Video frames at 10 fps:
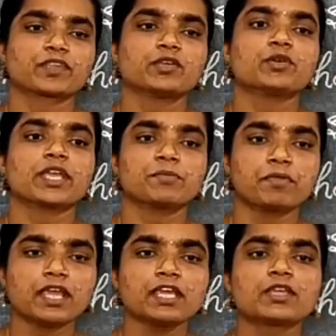You can
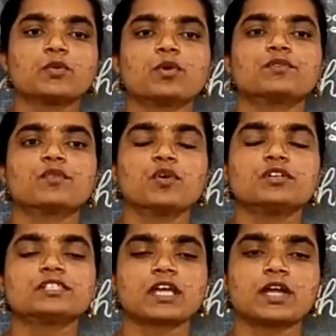make your
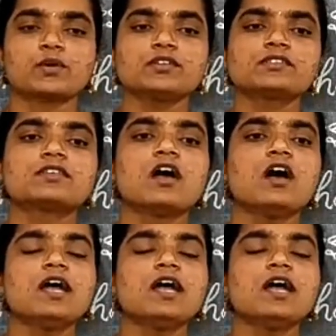own shadows.